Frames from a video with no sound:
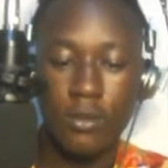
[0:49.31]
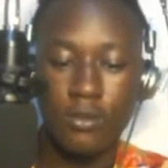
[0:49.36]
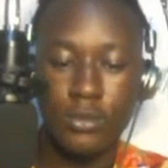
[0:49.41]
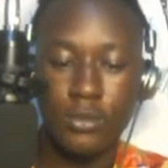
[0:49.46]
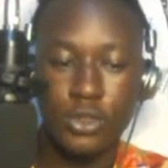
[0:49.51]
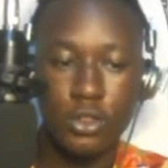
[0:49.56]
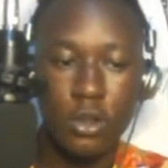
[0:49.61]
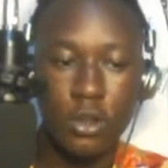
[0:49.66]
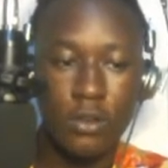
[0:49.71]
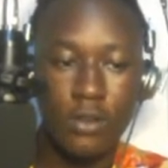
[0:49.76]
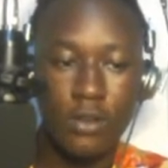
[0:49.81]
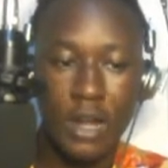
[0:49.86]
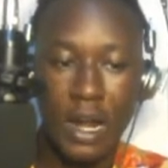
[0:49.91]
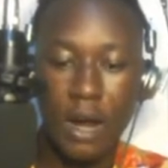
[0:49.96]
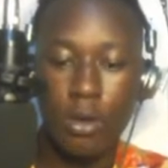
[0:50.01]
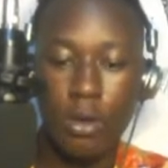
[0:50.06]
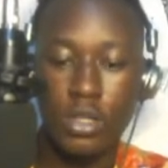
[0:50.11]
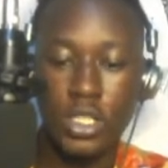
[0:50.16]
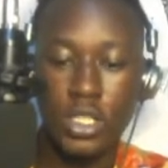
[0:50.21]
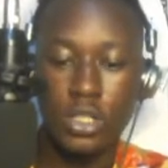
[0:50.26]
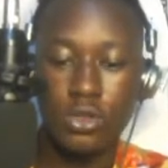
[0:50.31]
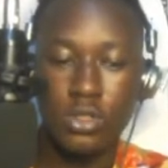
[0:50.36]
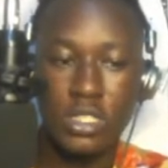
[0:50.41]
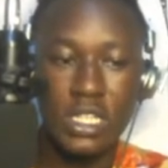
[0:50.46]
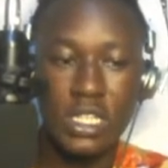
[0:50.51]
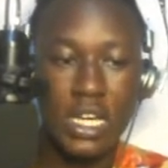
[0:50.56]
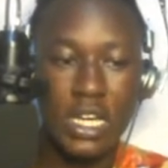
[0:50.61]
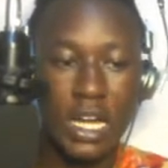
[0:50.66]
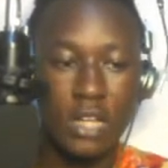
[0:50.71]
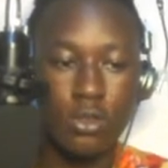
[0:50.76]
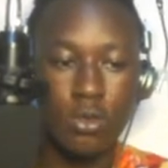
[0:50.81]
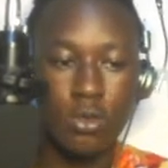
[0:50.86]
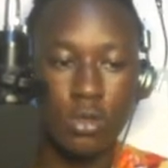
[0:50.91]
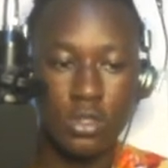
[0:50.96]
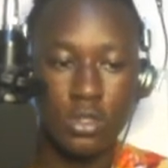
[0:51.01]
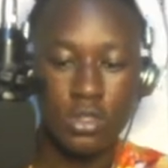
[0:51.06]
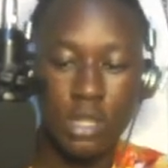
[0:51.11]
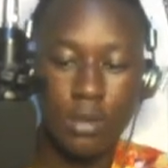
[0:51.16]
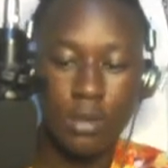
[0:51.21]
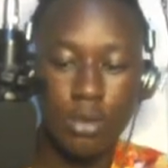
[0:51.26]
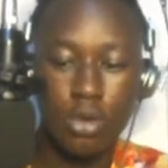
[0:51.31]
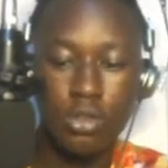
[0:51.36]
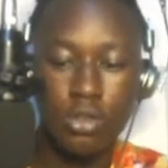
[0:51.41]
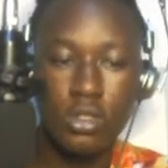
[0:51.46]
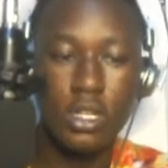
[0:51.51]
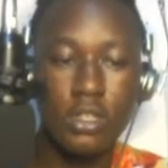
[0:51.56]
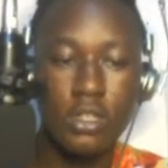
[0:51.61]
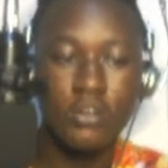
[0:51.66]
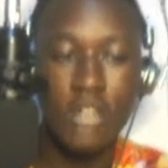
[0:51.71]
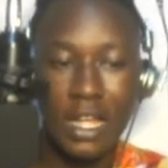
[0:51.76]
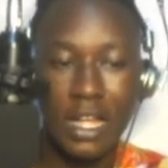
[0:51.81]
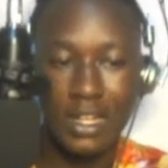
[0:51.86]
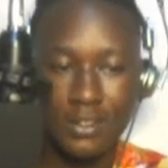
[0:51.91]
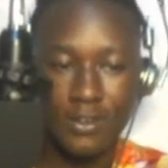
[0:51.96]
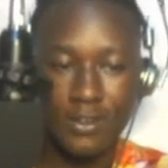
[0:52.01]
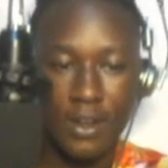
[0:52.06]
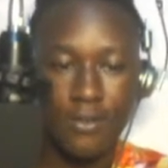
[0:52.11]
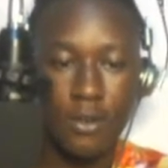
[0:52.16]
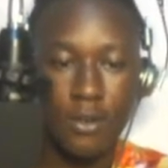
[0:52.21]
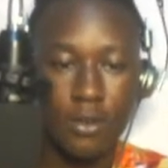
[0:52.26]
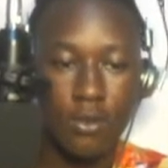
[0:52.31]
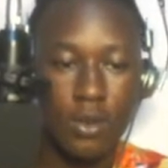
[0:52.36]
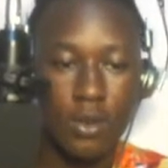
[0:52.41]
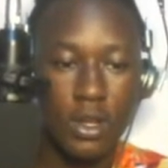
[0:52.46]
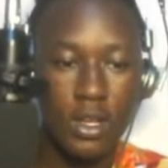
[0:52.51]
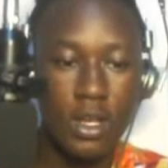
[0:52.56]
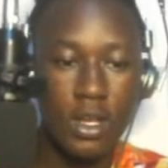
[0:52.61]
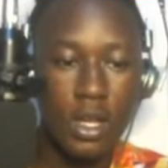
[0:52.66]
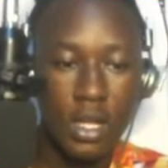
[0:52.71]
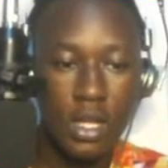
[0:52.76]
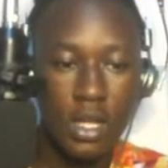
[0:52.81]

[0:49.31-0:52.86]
stuff that I want it to stake at once. So I'm going to leave it at 500.